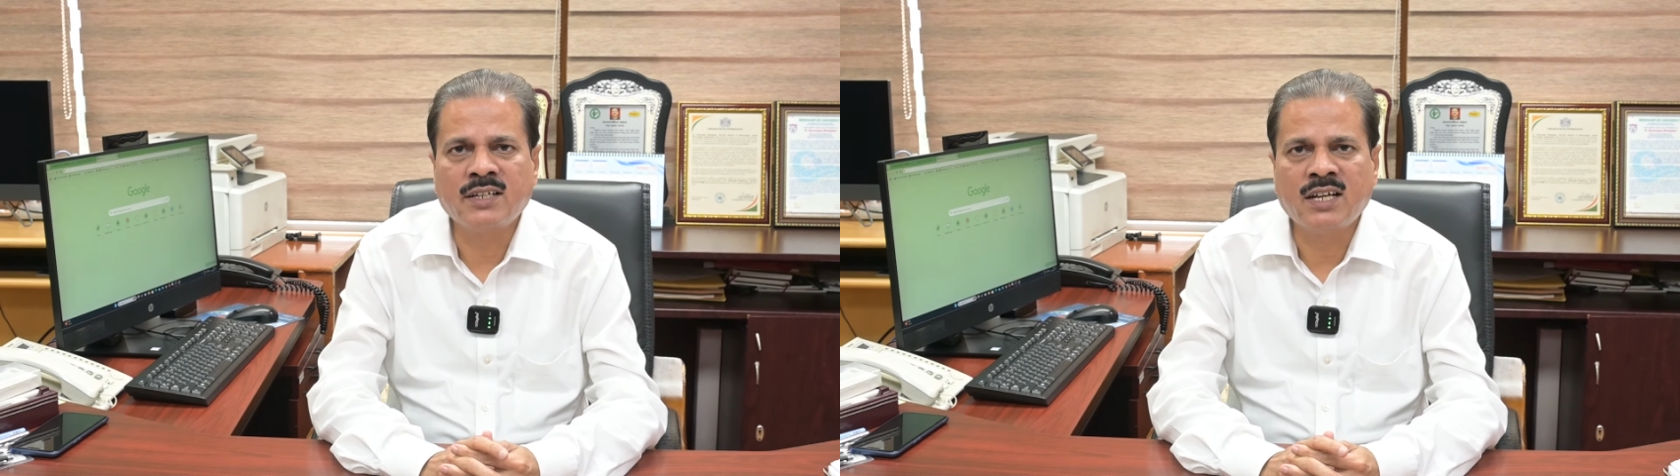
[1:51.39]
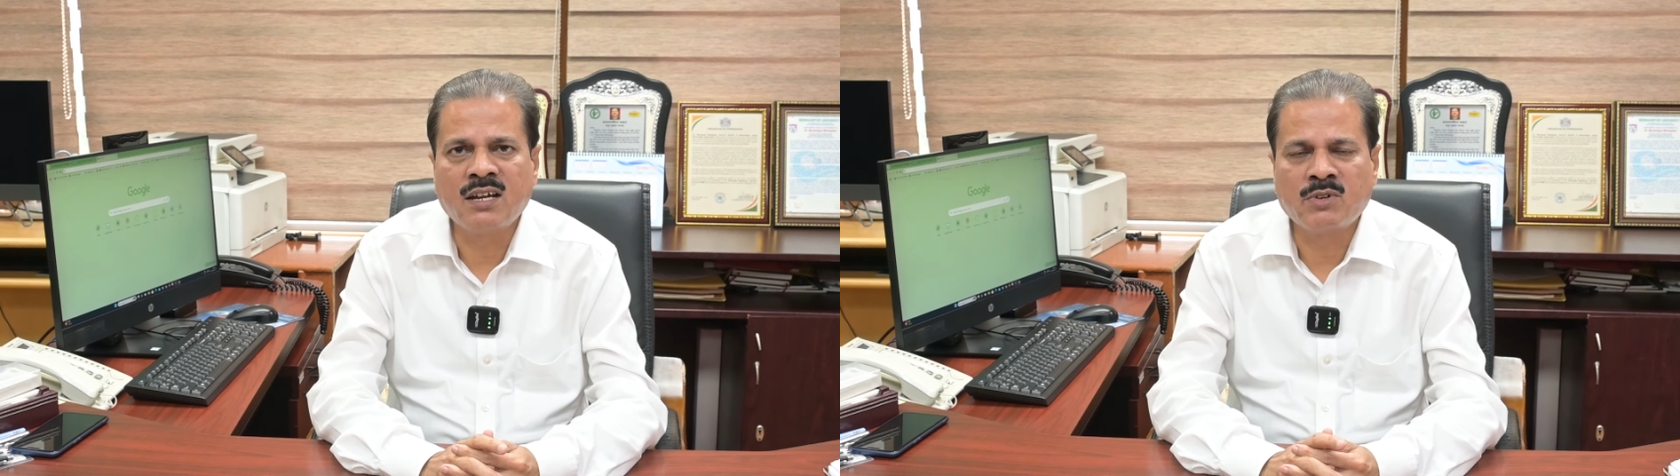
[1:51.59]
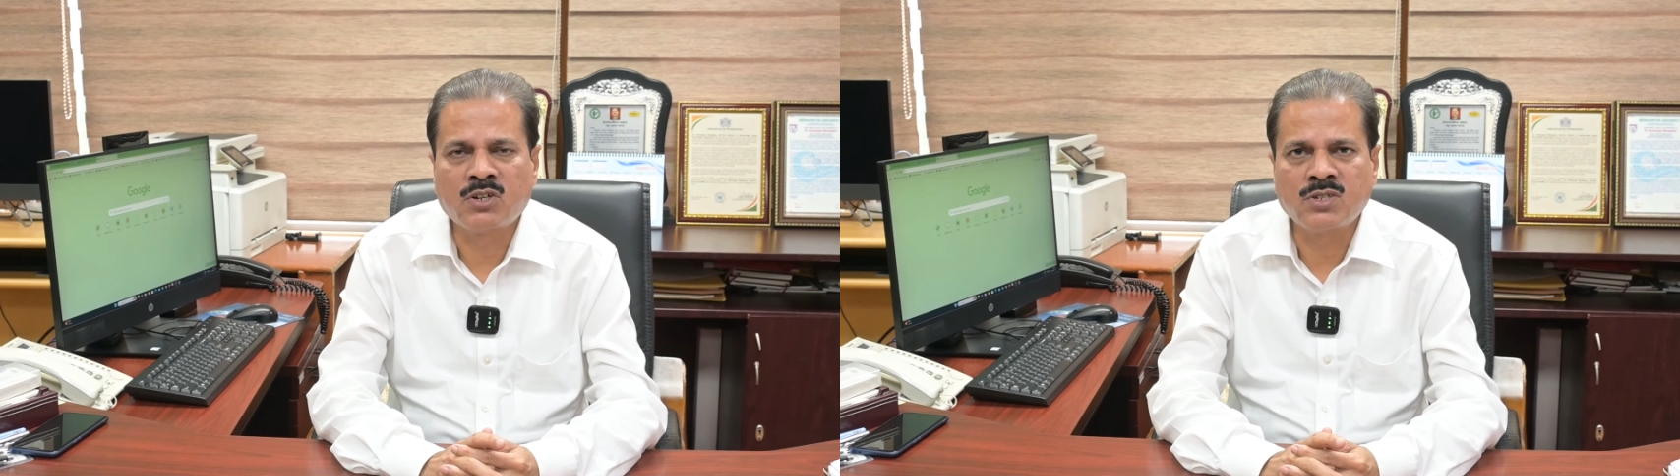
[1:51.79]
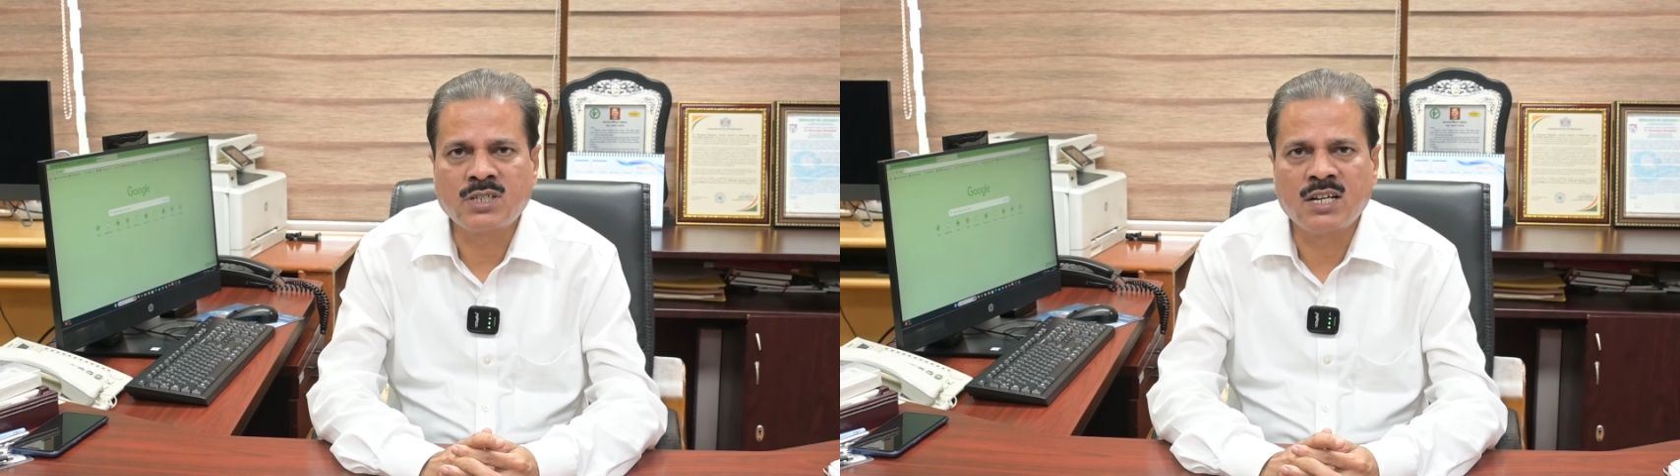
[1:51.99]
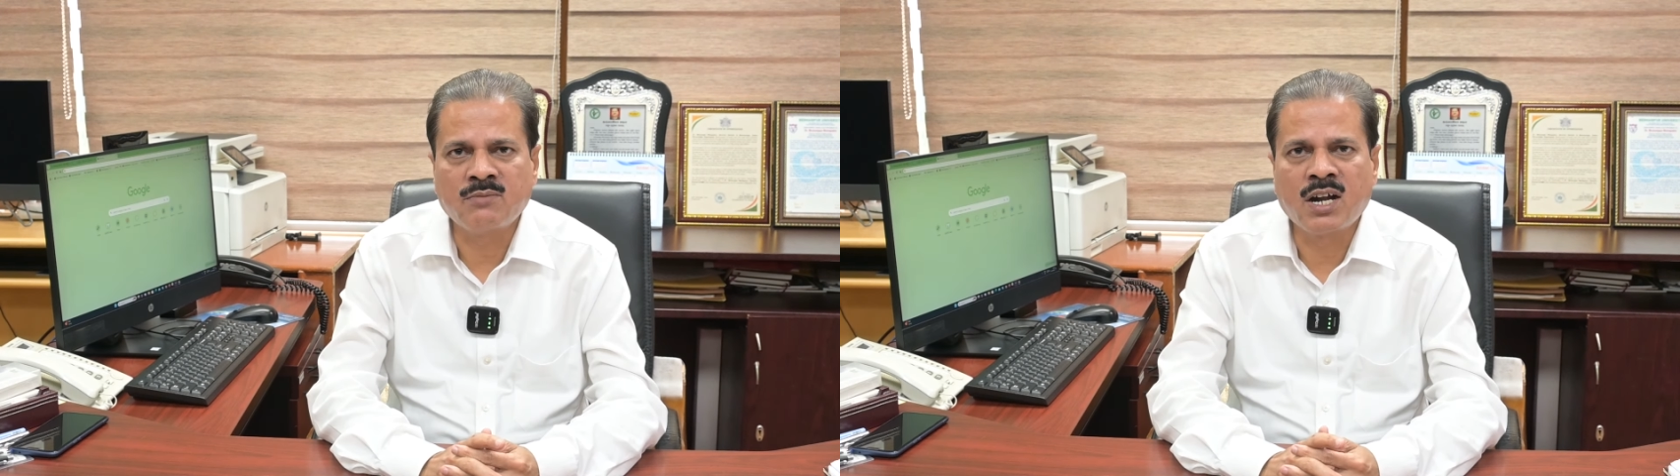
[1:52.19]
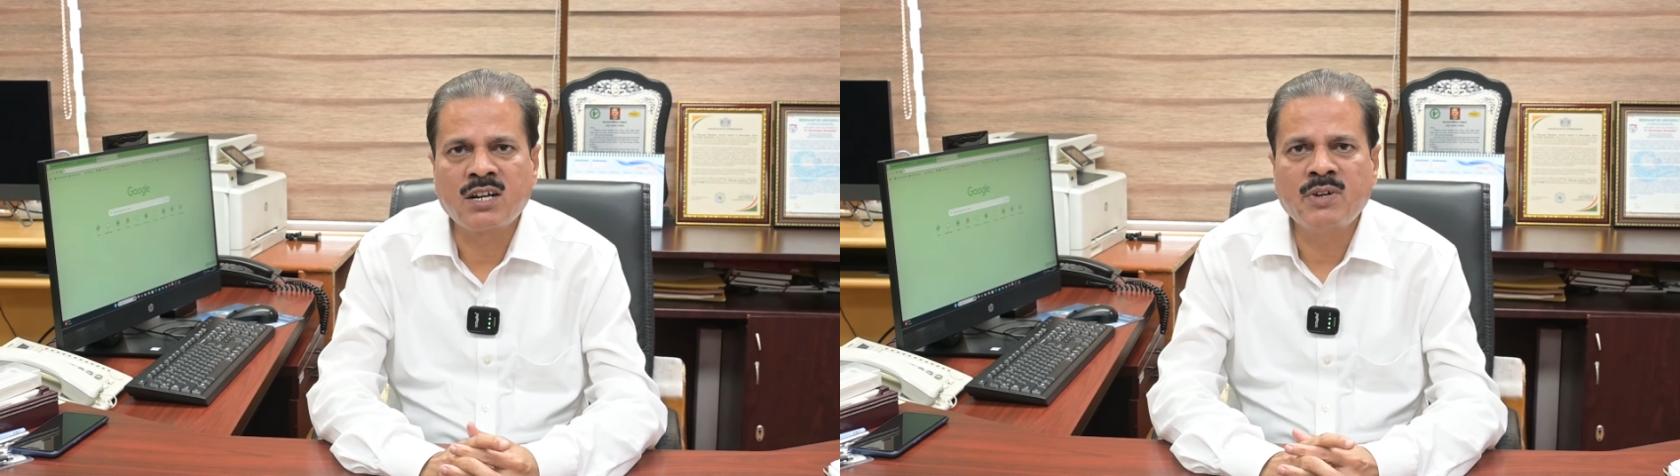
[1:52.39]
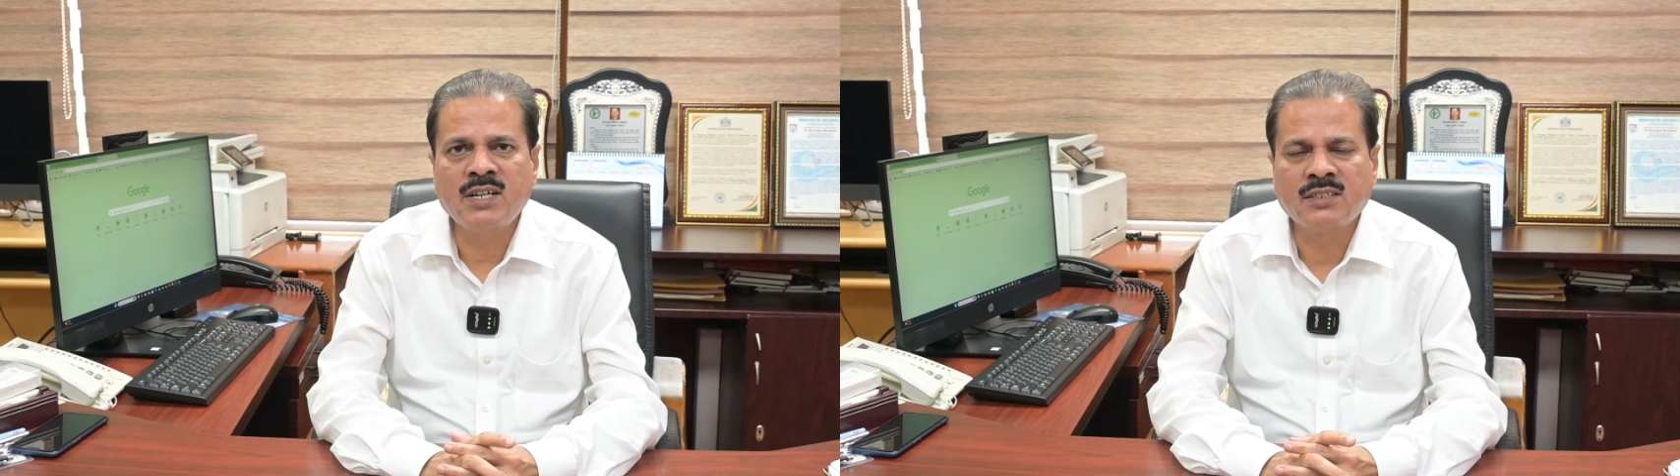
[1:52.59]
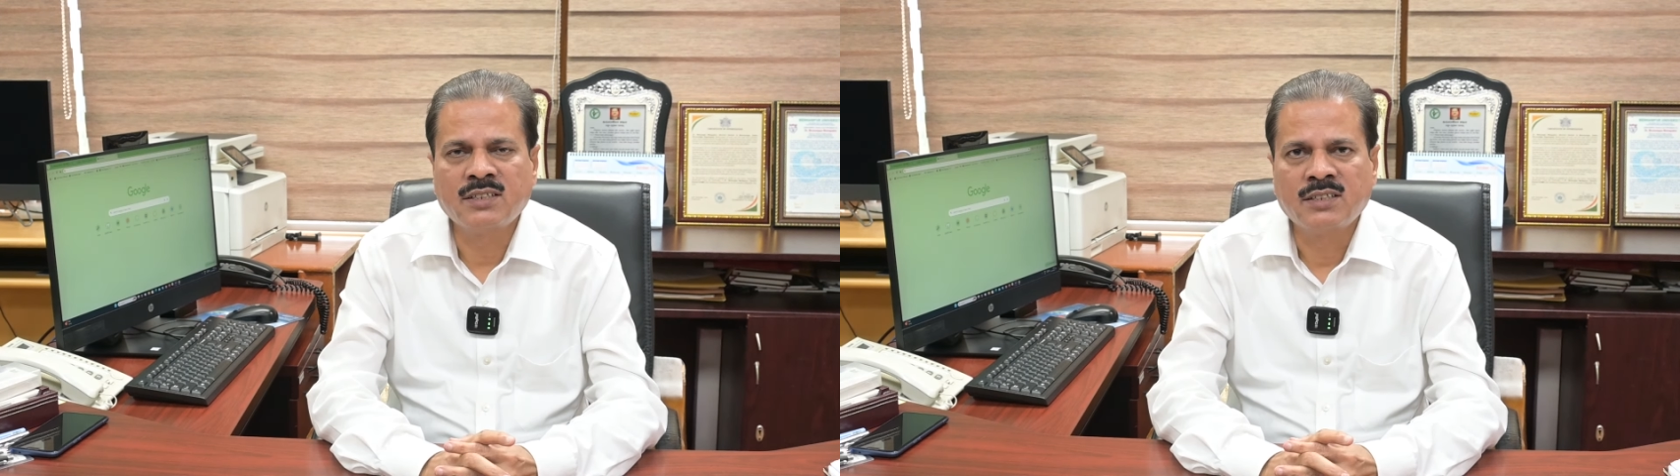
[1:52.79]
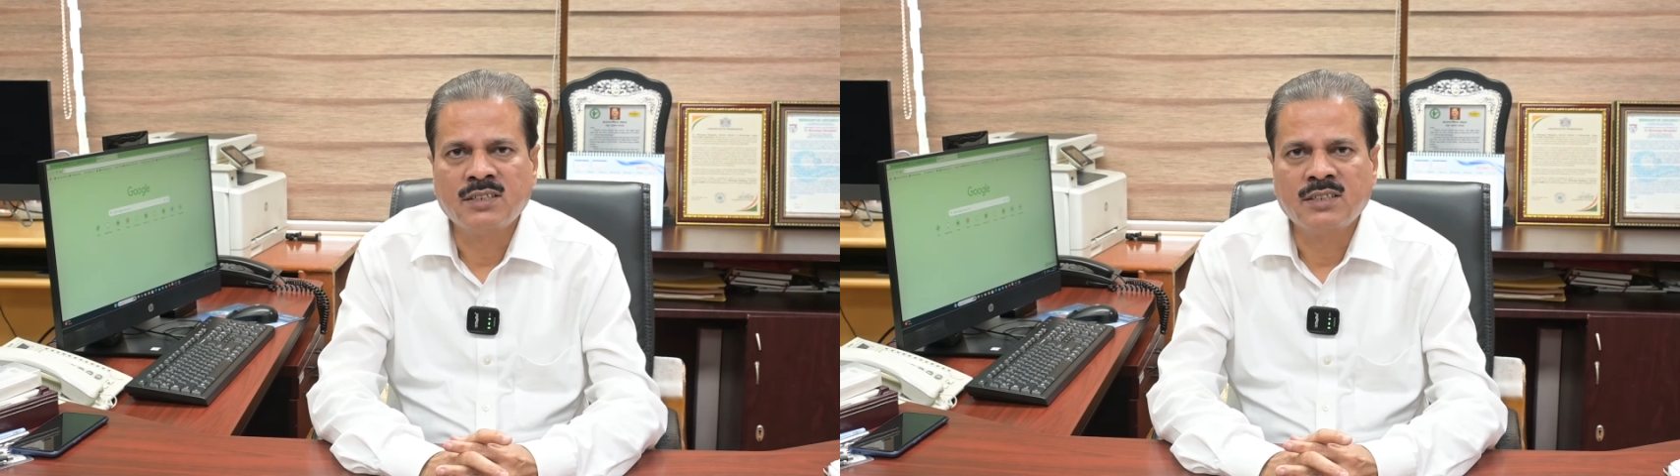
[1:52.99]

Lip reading: India Meteorological Department.